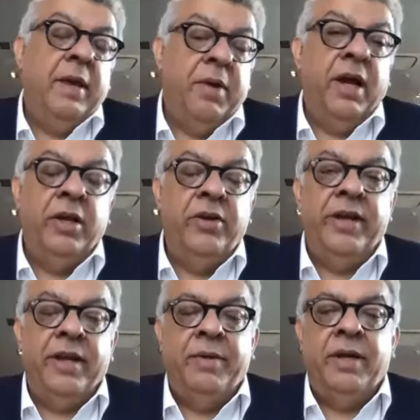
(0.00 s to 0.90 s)
but I
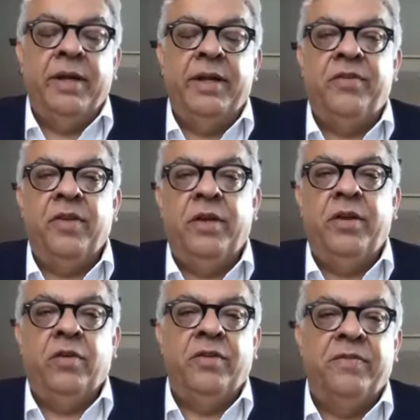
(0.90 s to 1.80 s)
agree. I mean, it's
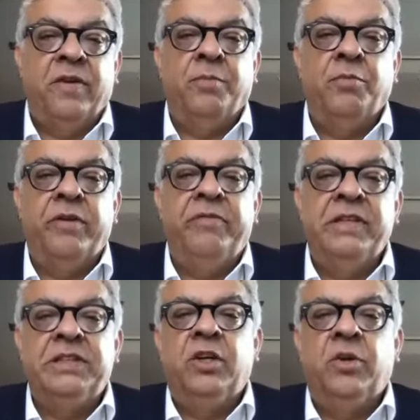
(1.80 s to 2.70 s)
a far more
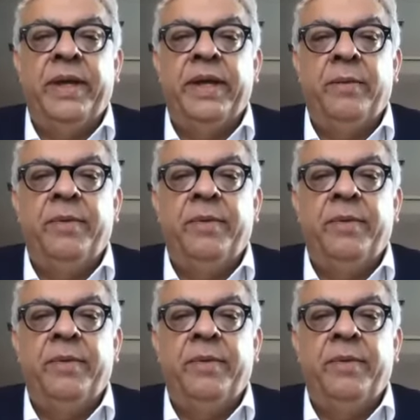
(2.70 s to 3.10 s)
efficient way.